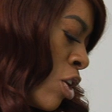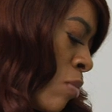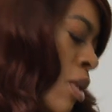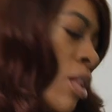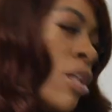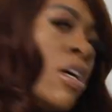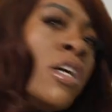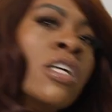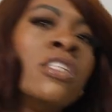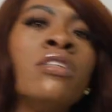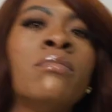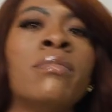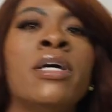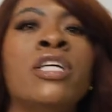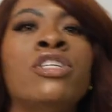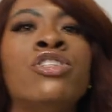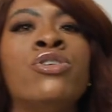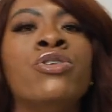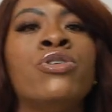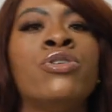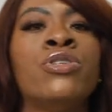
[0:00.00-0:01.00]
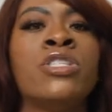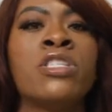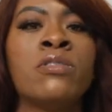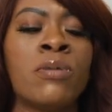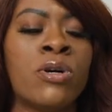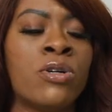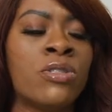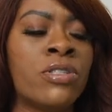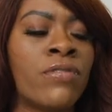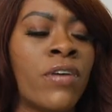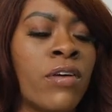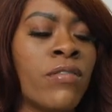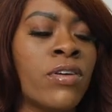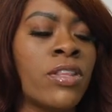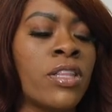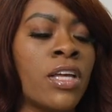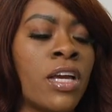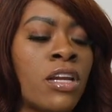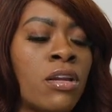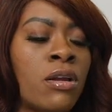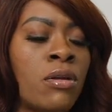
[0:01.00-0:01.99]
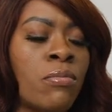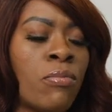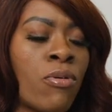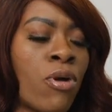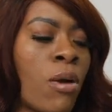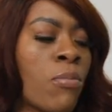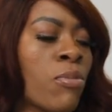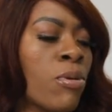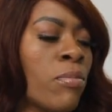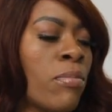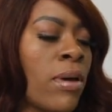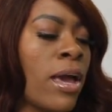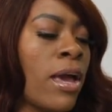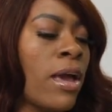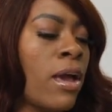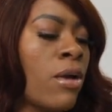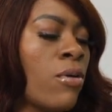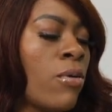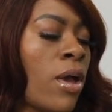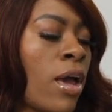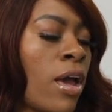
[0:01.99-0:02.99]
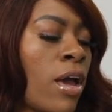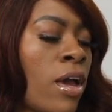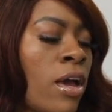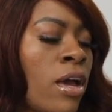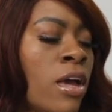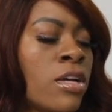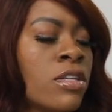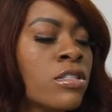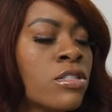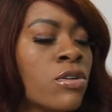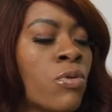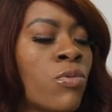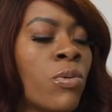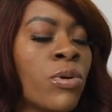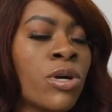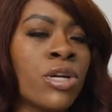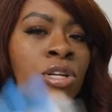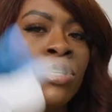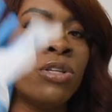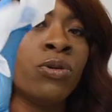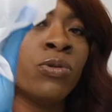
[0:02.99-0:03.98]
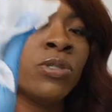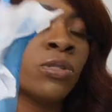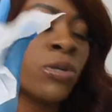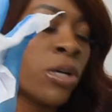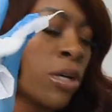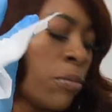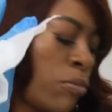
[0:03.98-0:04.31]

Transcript: to be looking to make sure you dispose of everything in the proper bag. Okay, so what we're going to do is going